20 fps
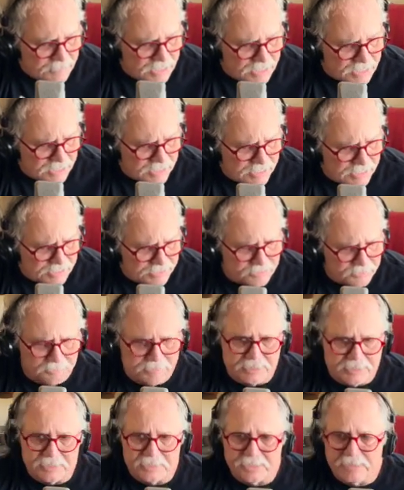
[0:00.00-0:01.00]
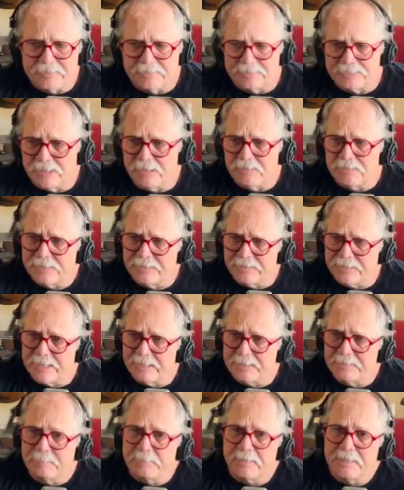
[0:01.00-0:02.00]
And as a result of
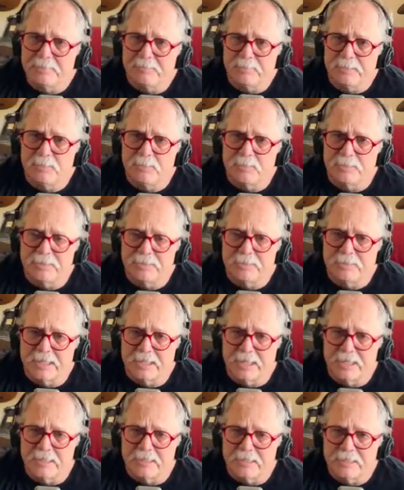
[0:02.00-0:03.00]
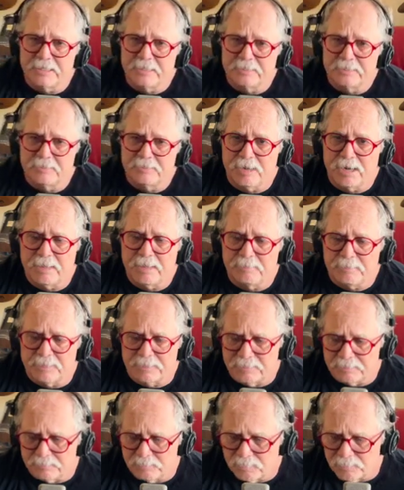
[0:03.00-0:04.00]
that, it might be one that I grab a
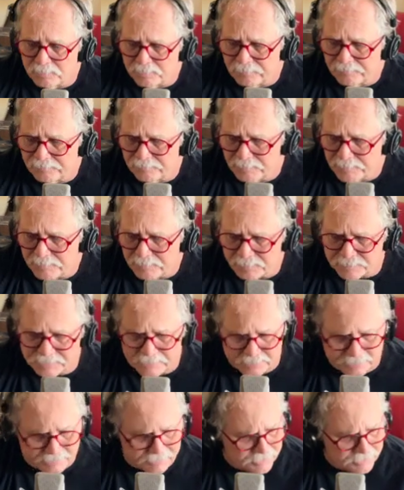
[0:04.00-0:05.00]
little more frequently.